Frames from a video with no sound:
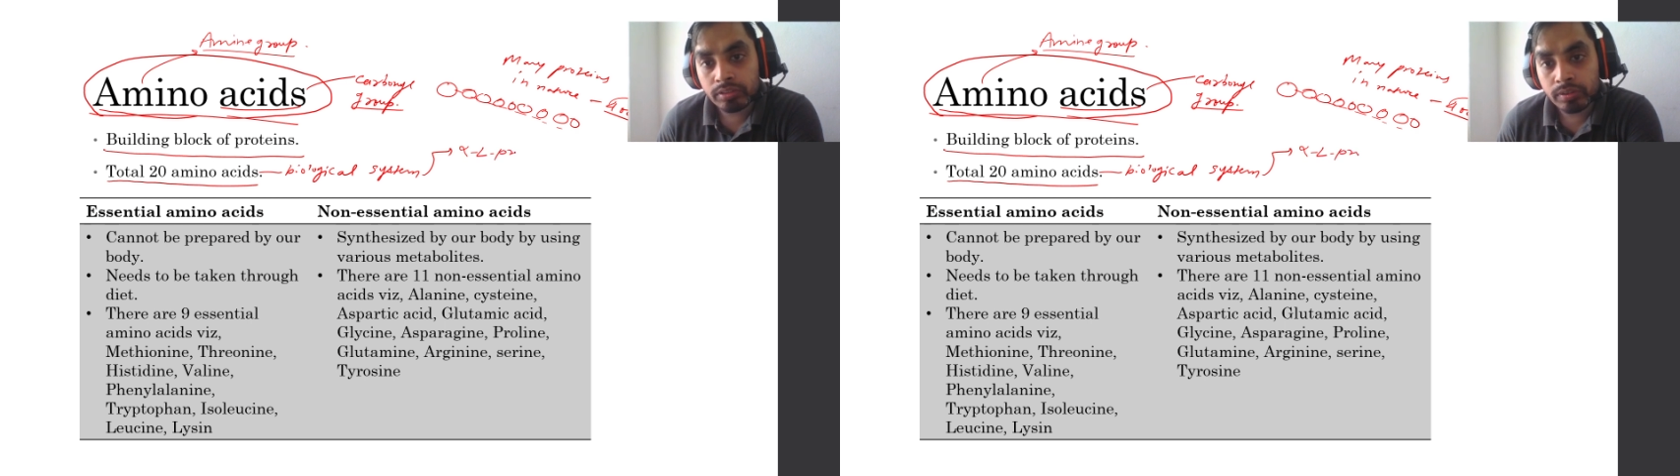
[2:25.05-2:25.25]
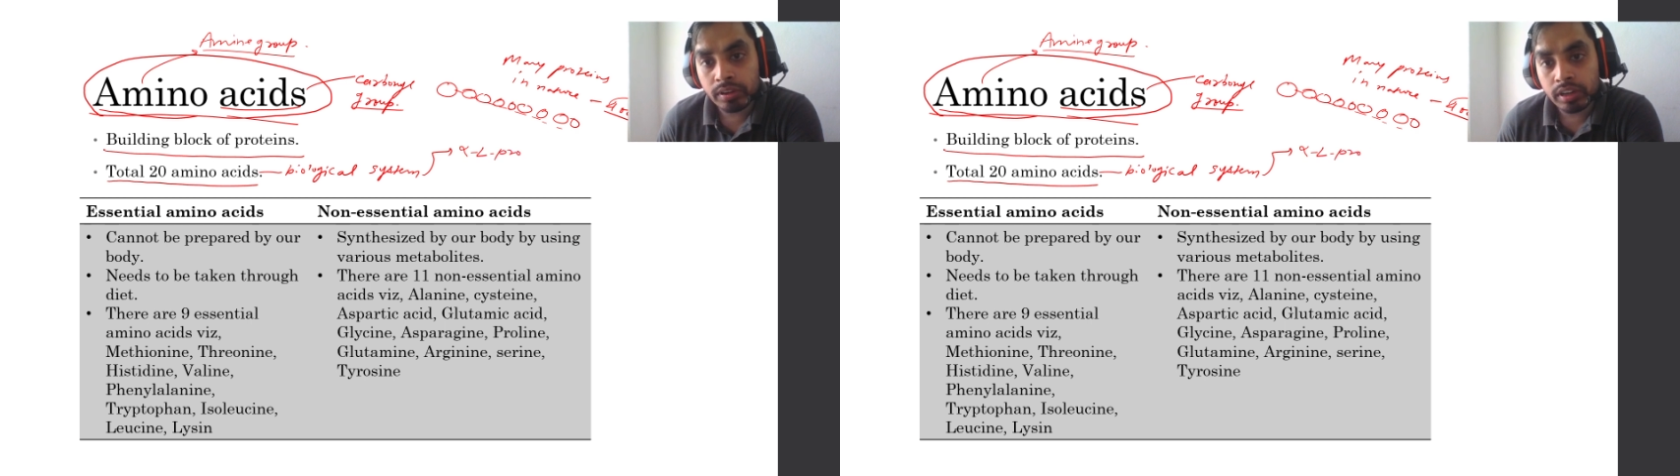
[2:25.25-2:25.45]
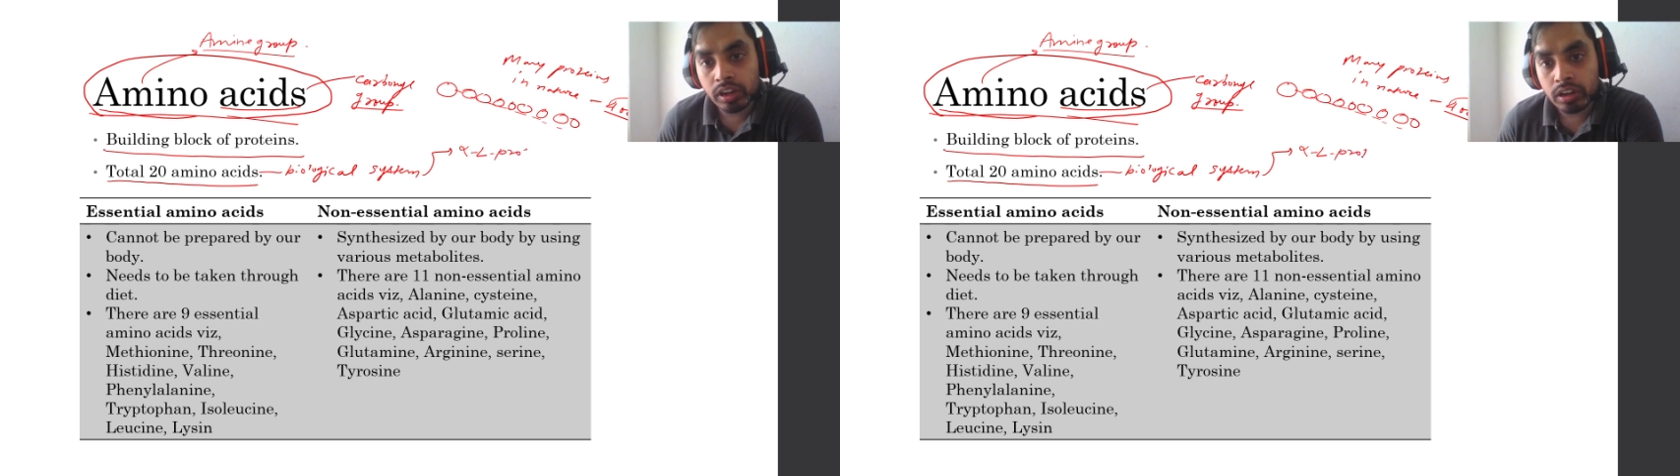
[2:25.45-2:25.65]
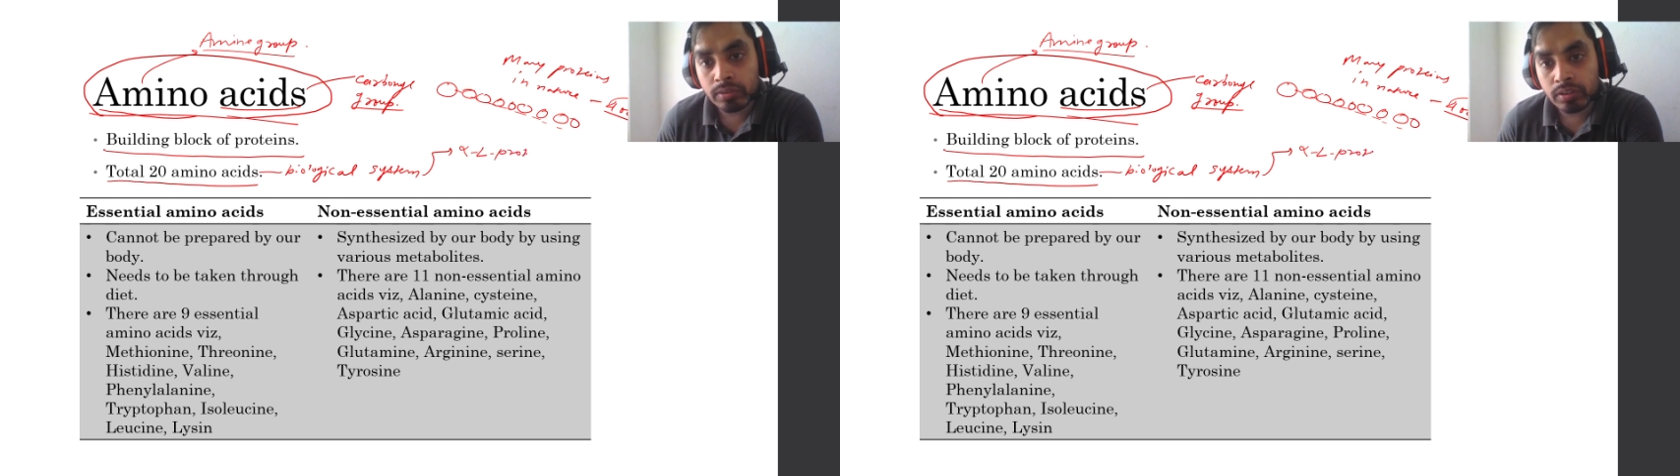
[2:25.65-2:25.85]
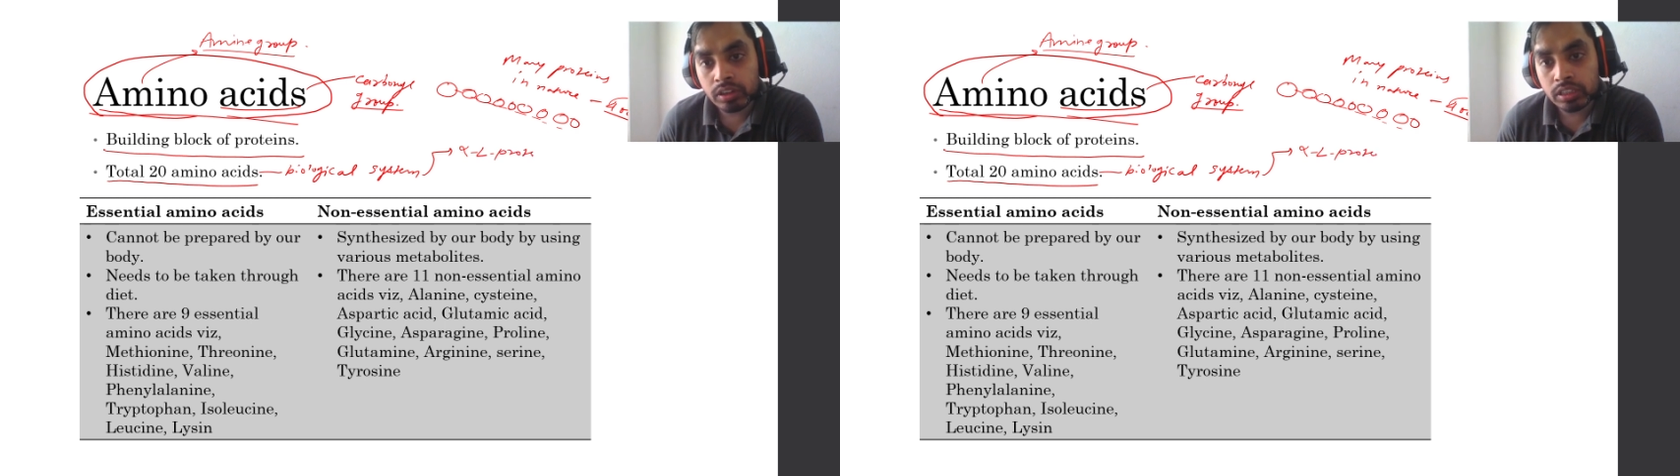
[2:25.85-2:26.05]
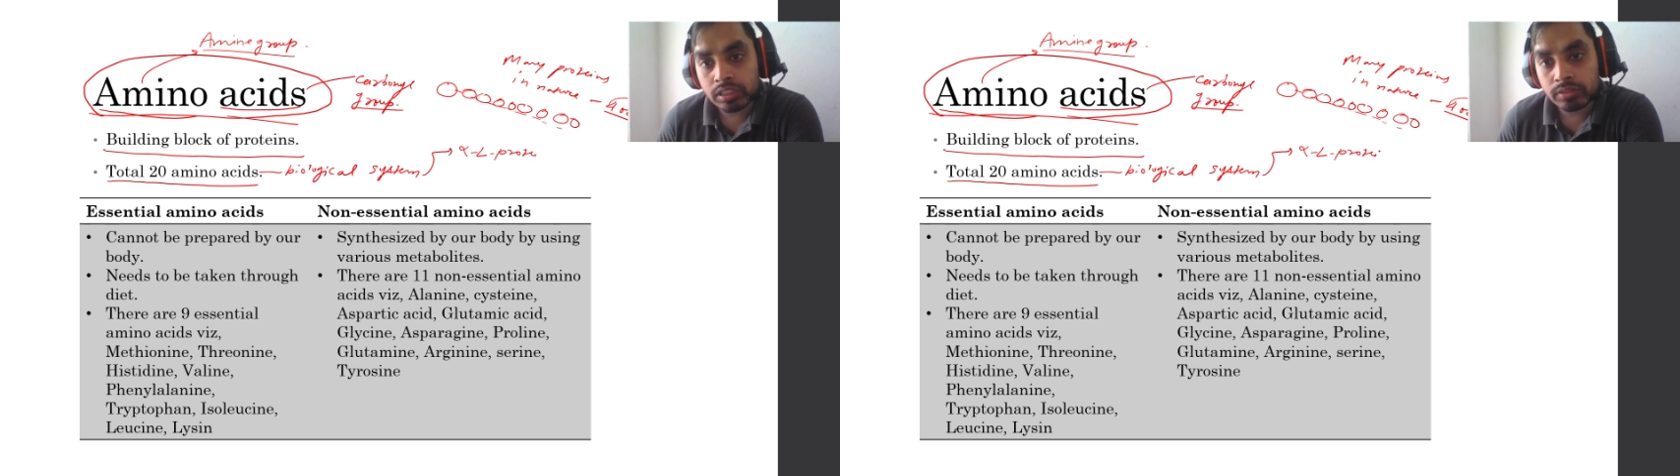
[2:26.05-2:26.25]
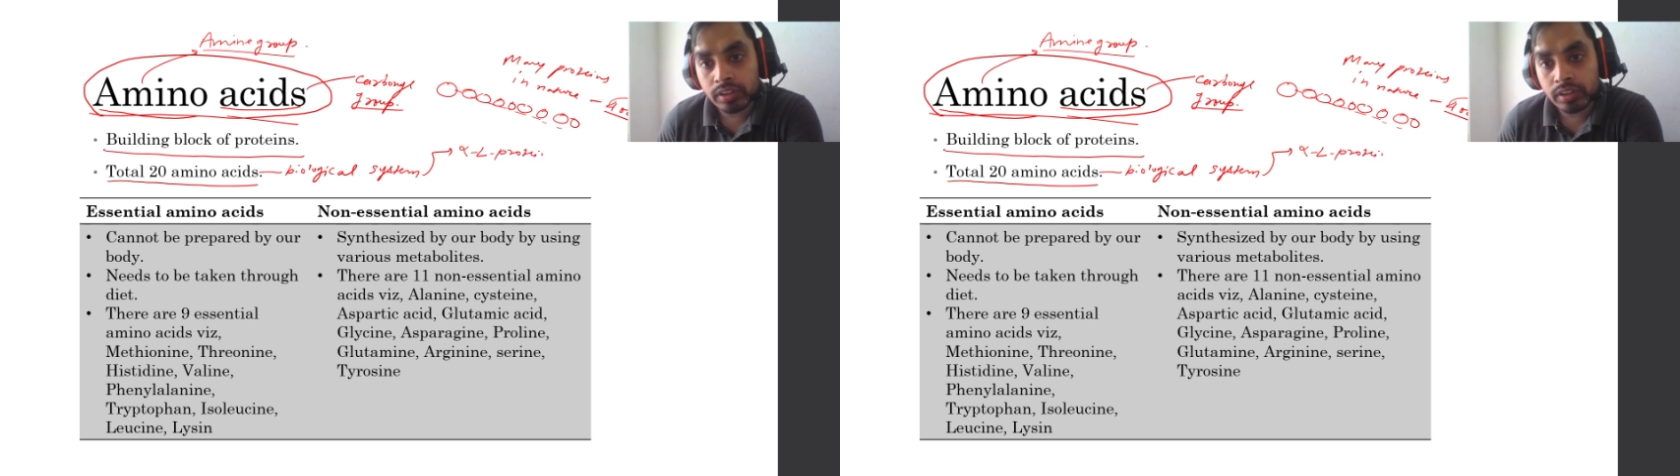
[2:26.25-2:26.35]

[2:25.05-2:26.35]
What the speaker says: We will talk about this,